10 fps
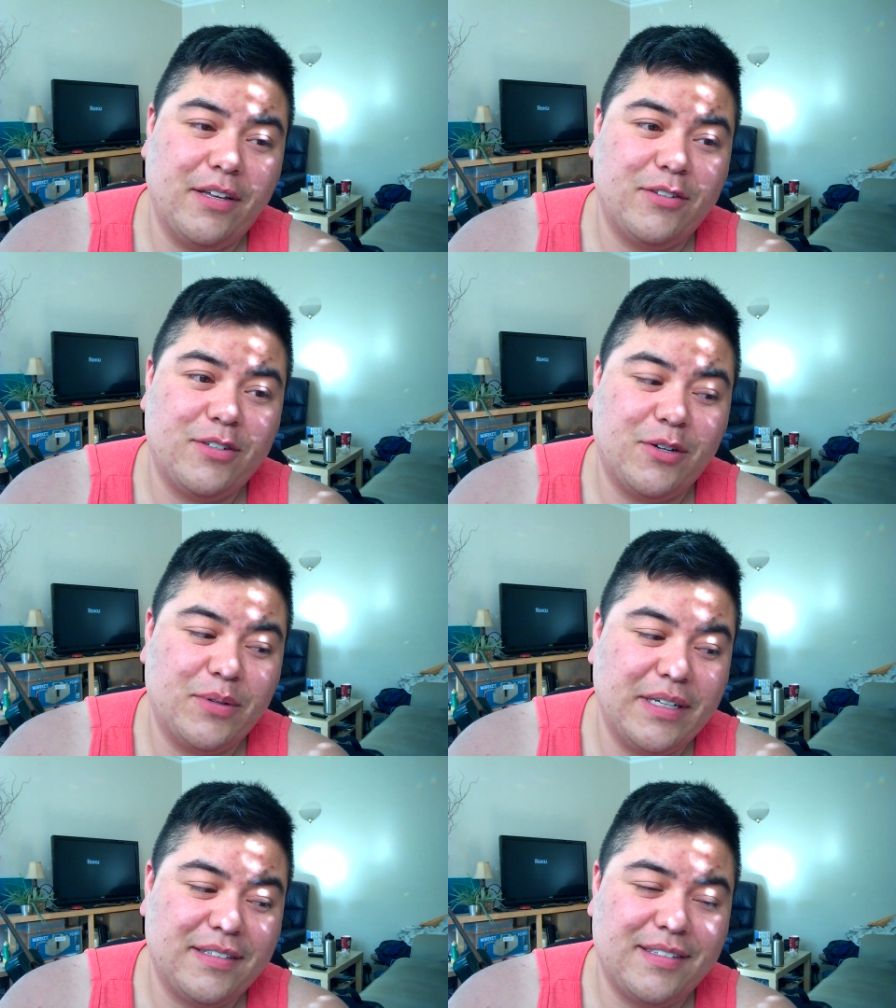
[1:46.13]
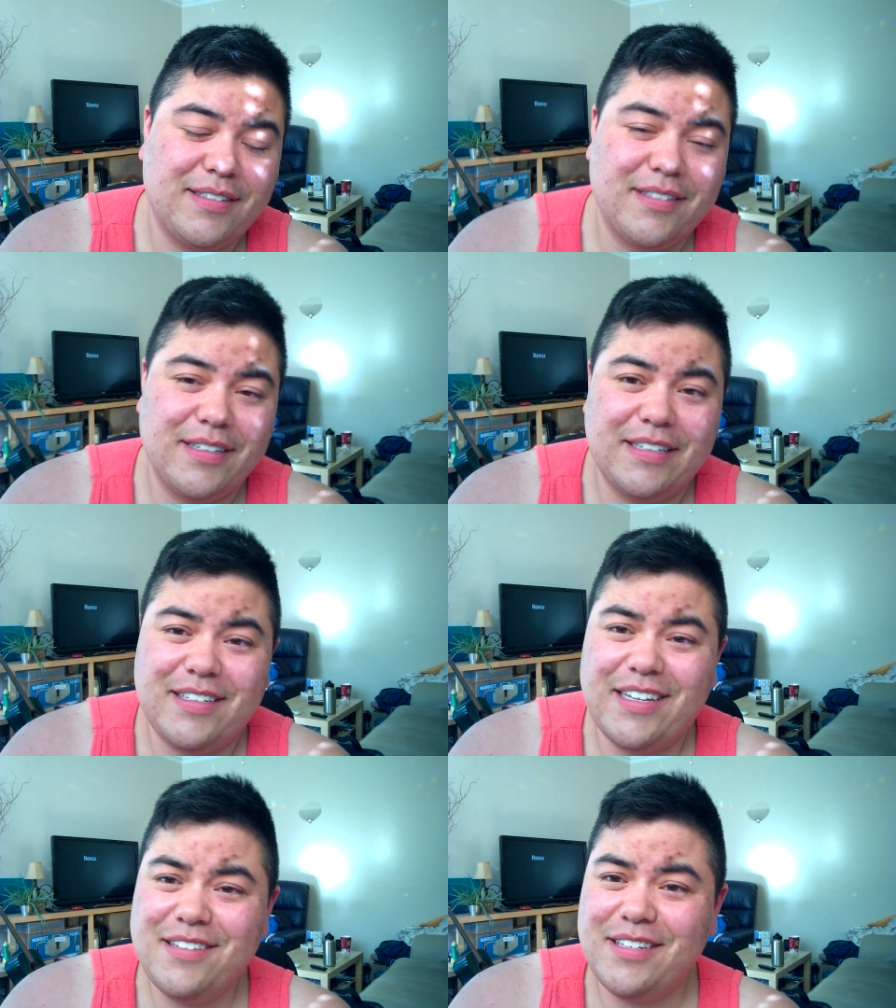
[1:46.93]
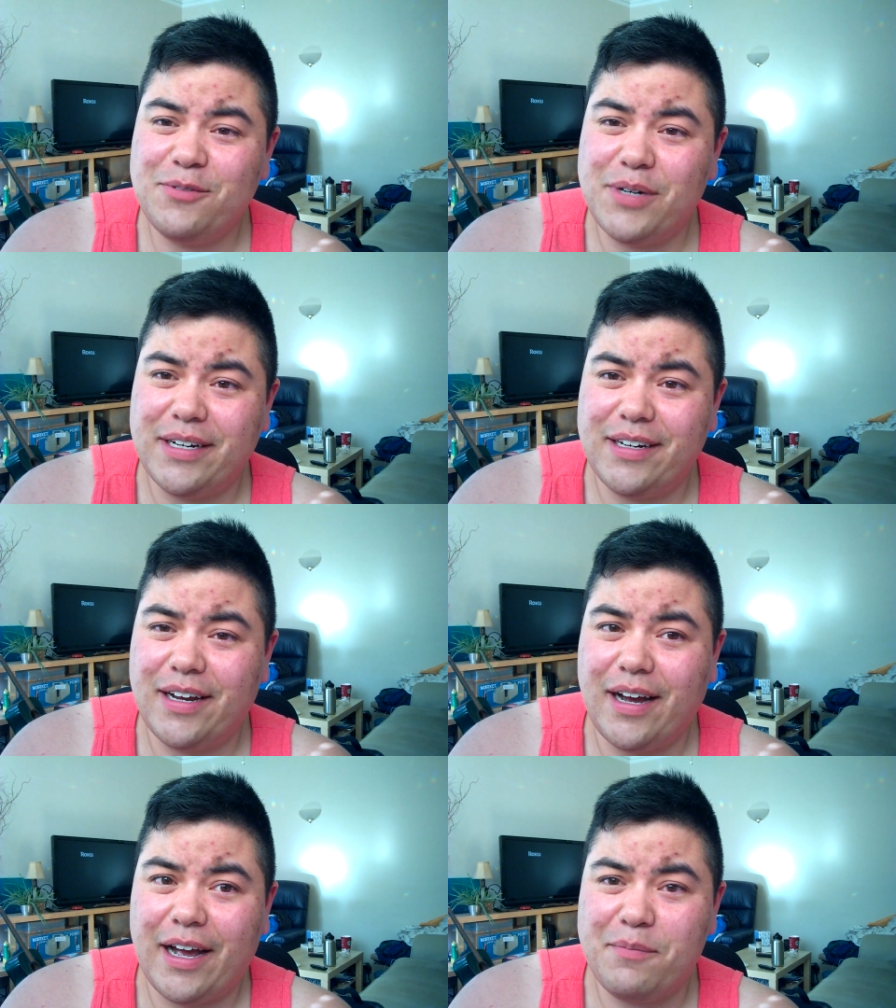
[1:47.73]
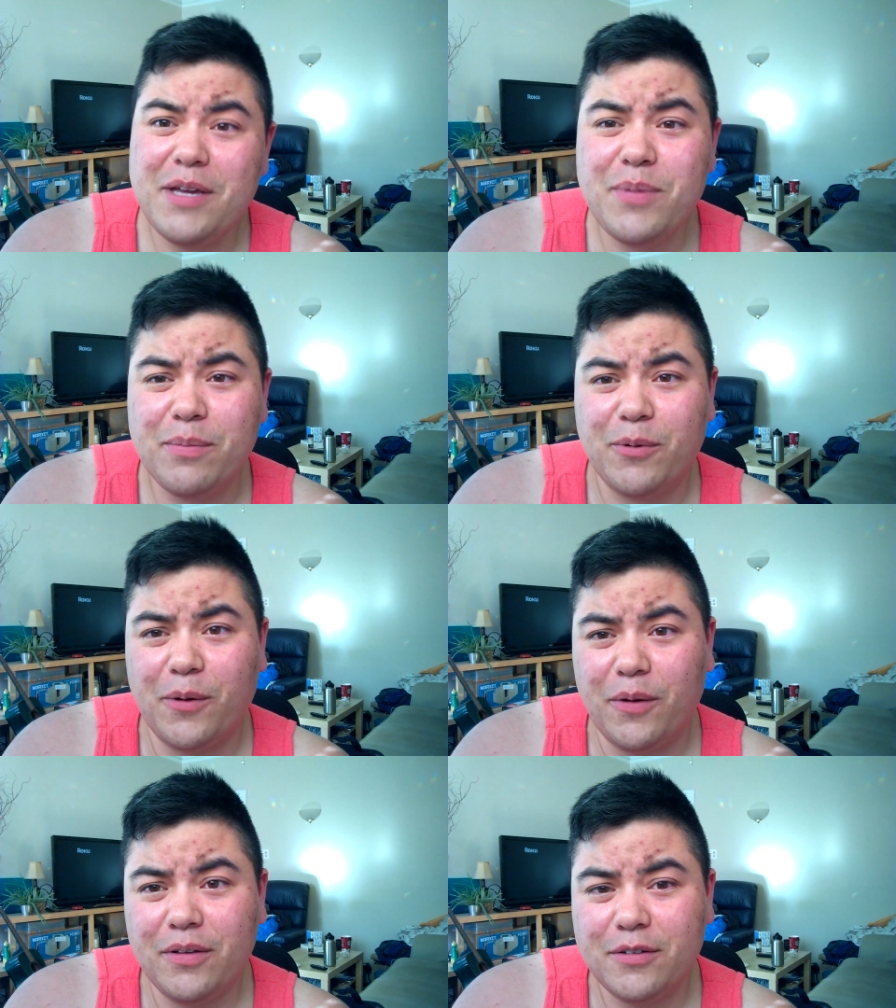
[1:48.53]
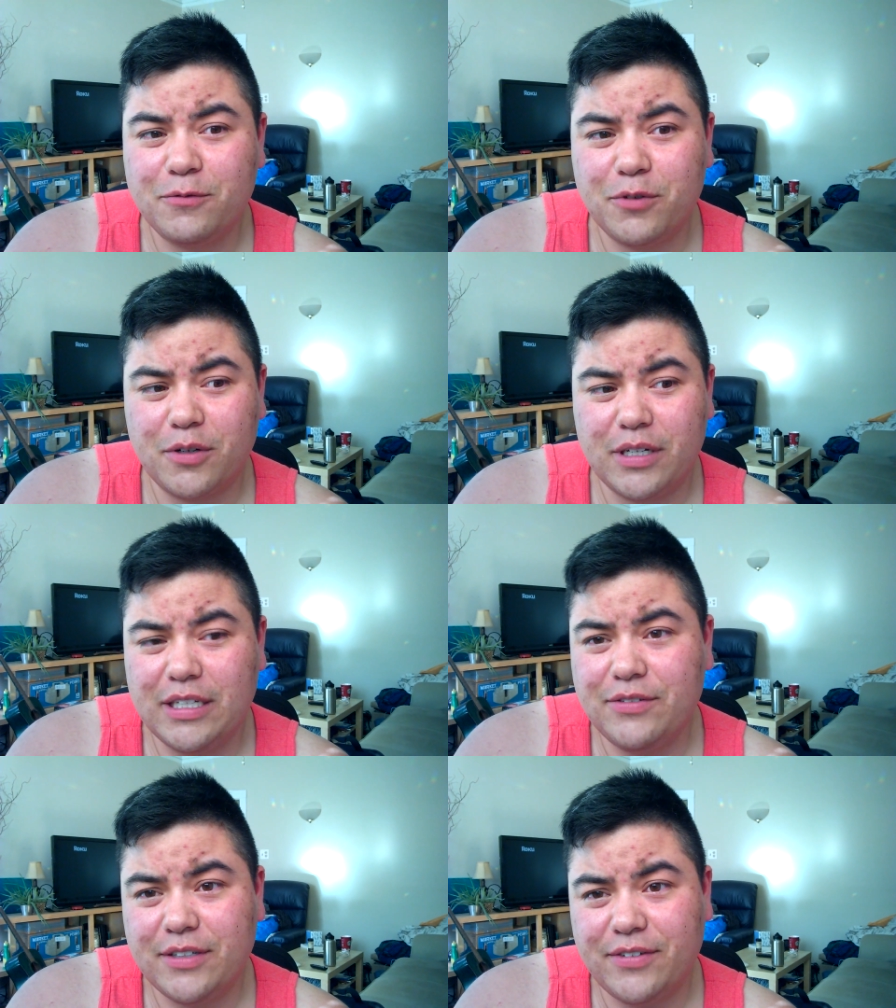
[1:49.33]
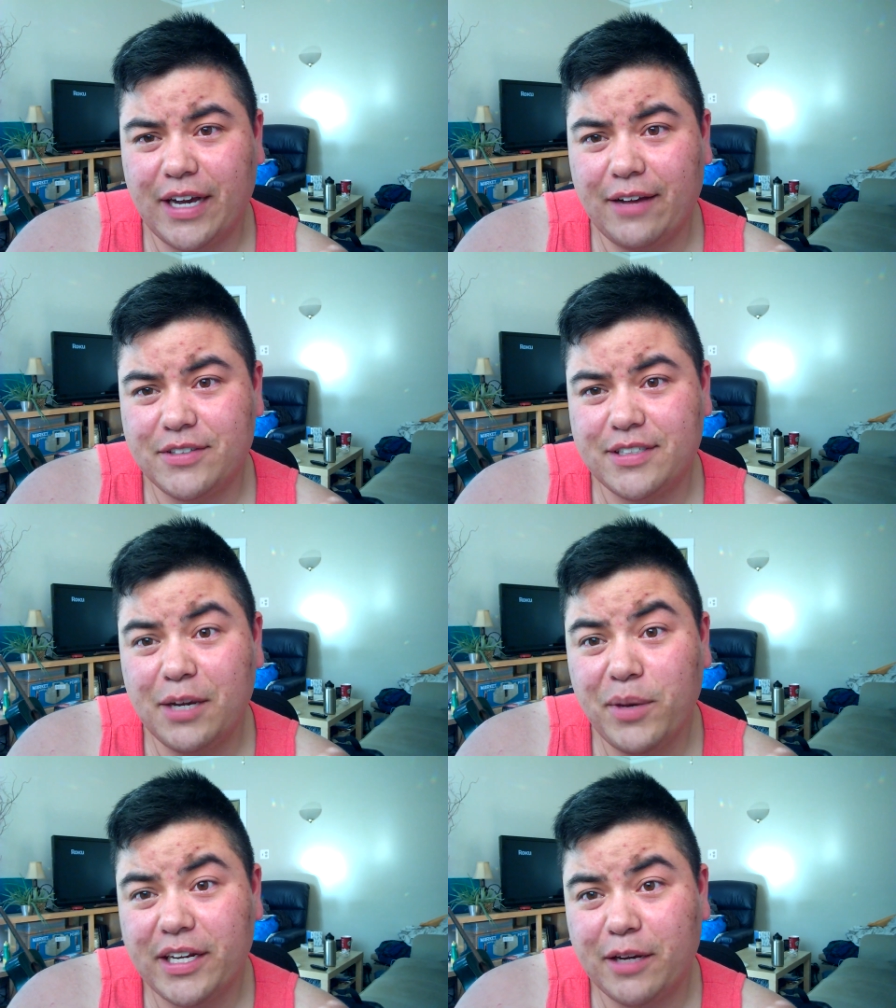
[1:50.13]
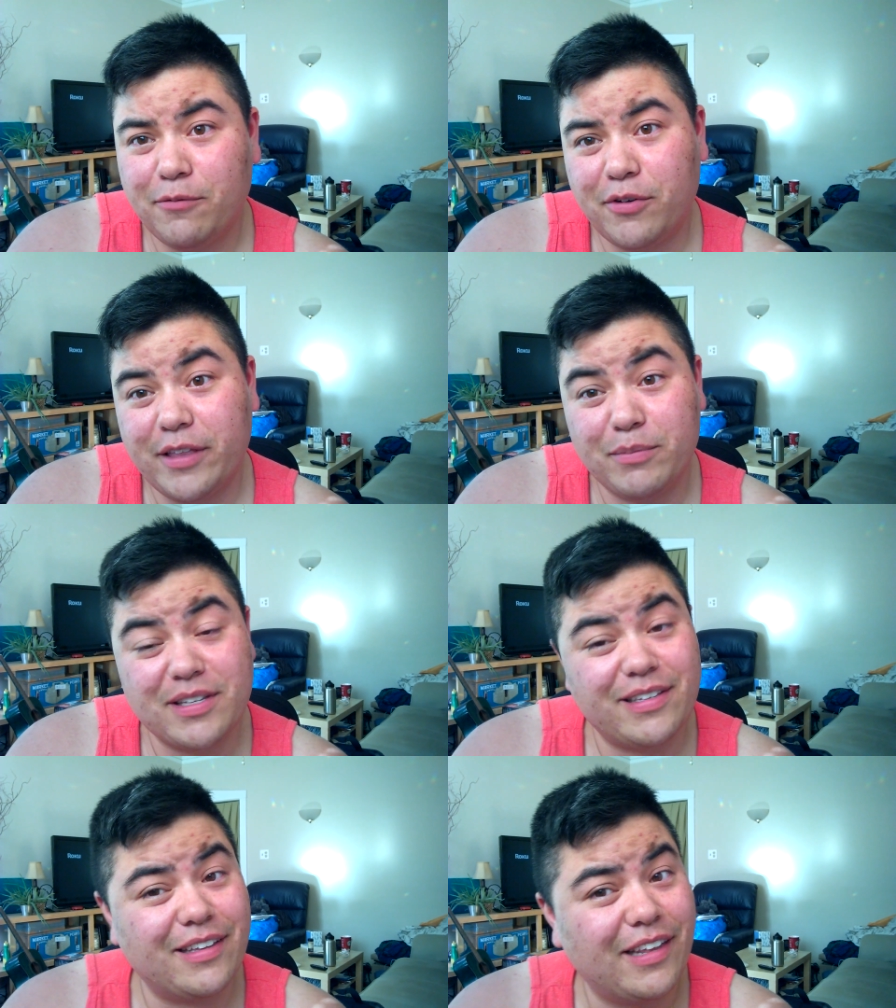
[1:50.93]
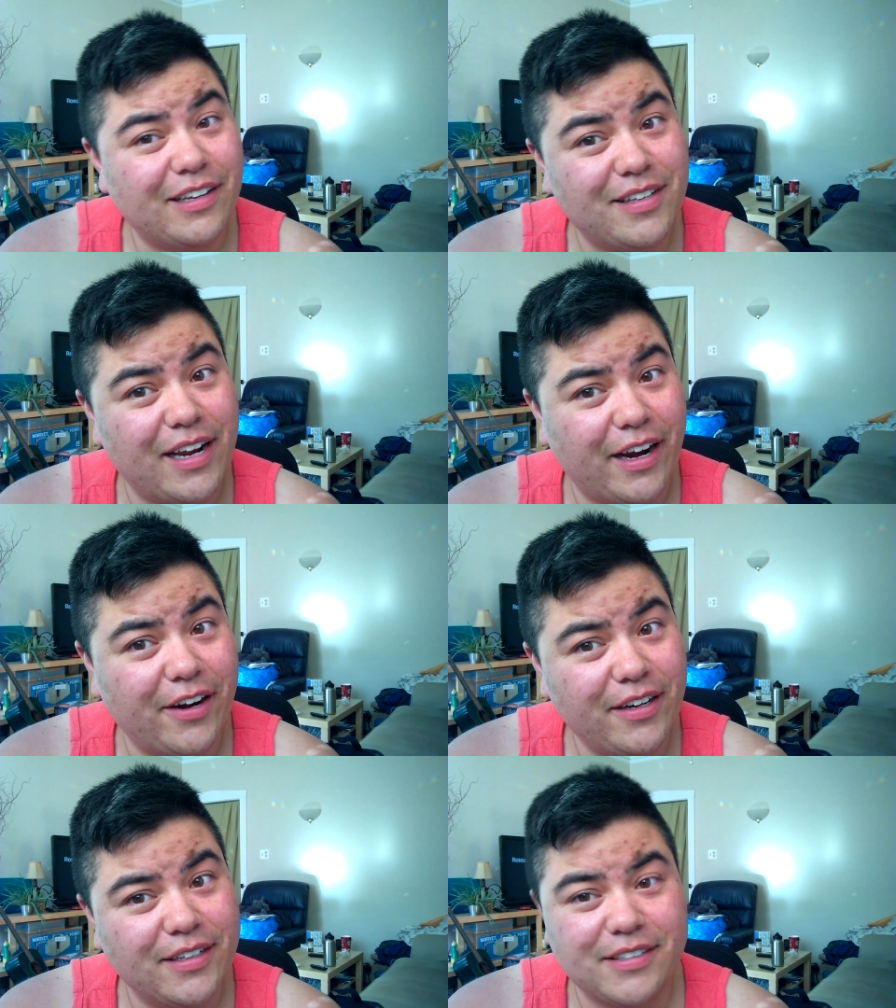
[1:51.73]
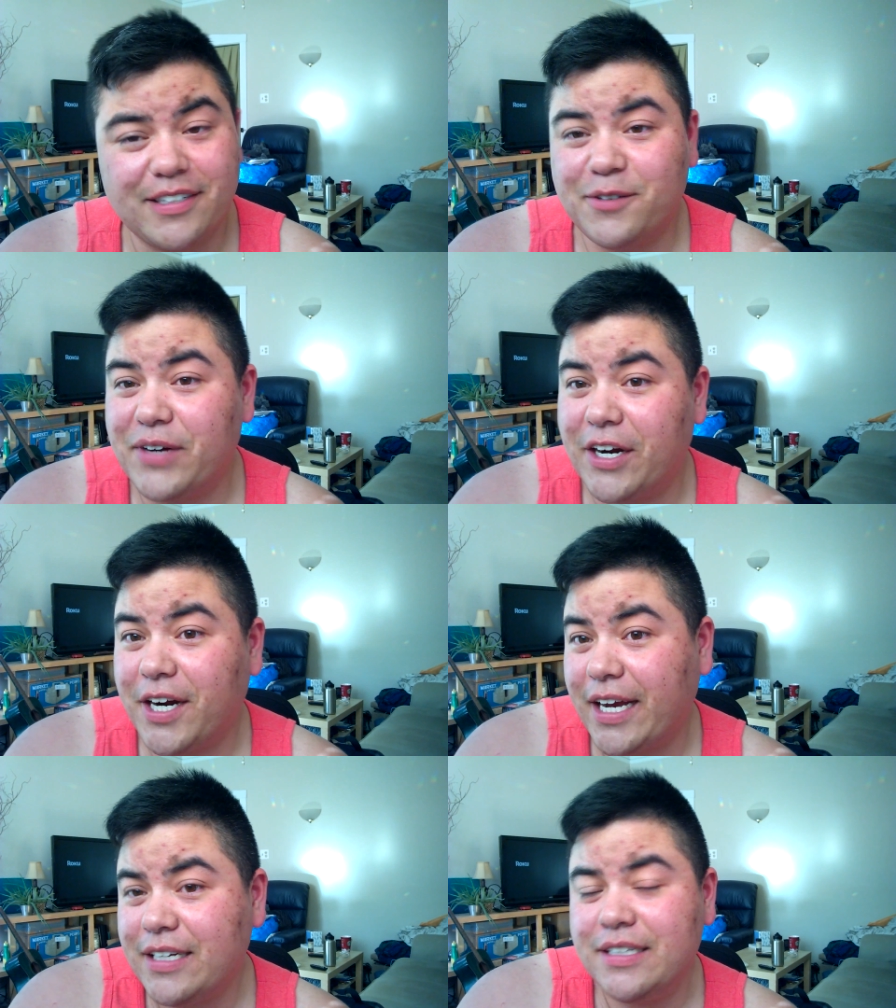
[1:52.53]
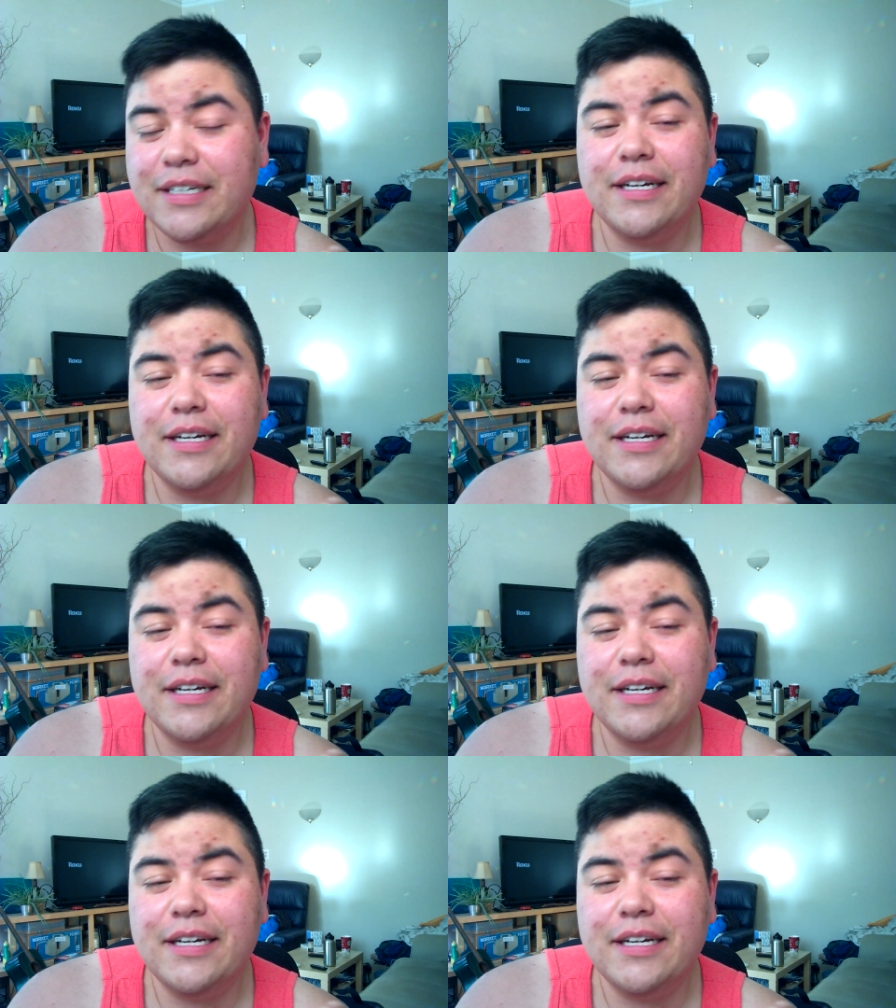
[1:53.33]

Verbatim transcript: so it's it's easy when I meet people for even if I have to say my name for them to think that I said Eric instead of Erica.